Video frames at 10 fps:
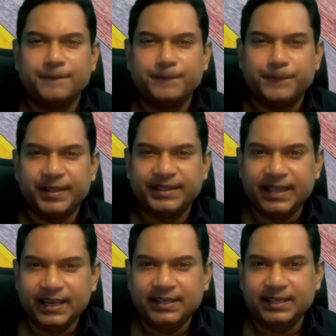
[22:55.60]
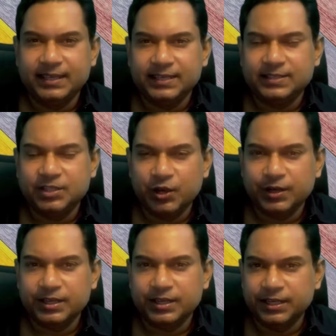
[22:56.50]
But that is
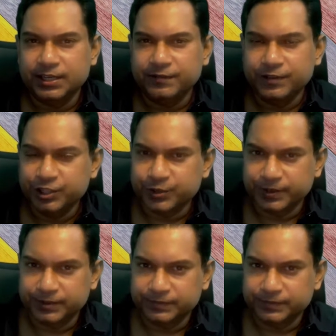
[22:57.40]
not an individual.